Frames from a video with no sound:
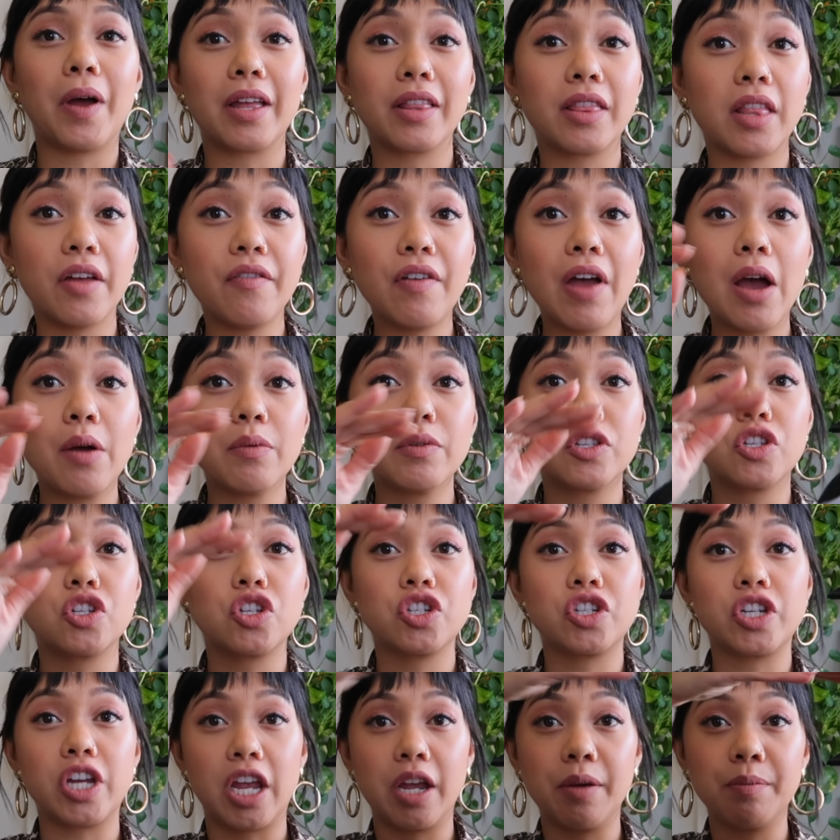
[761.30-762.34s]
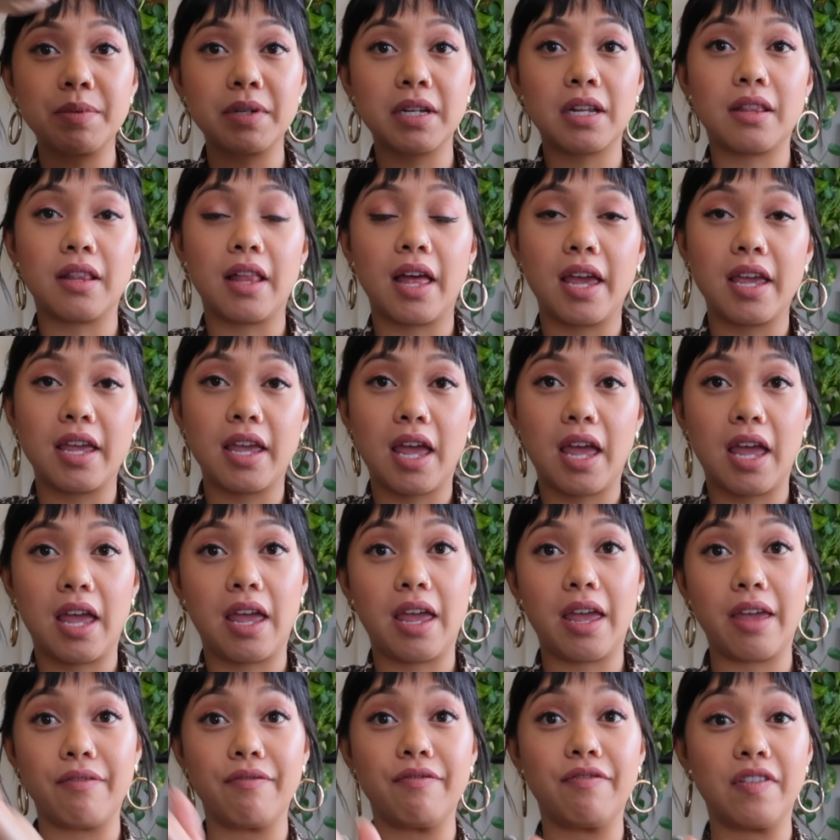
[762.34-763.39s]
I love how it's shaped like
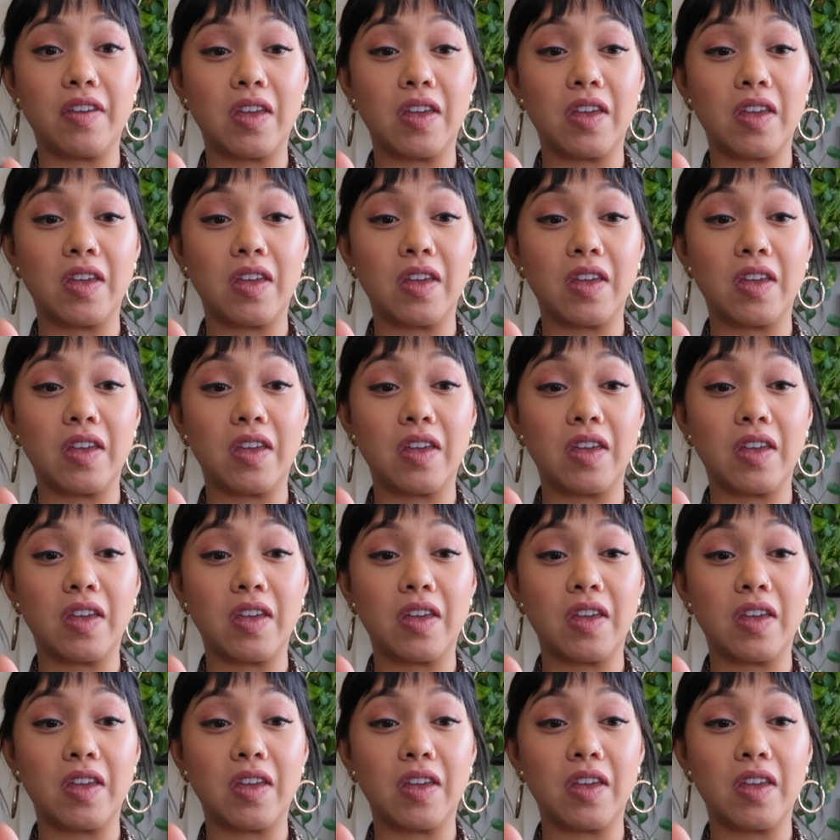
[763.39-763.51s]
a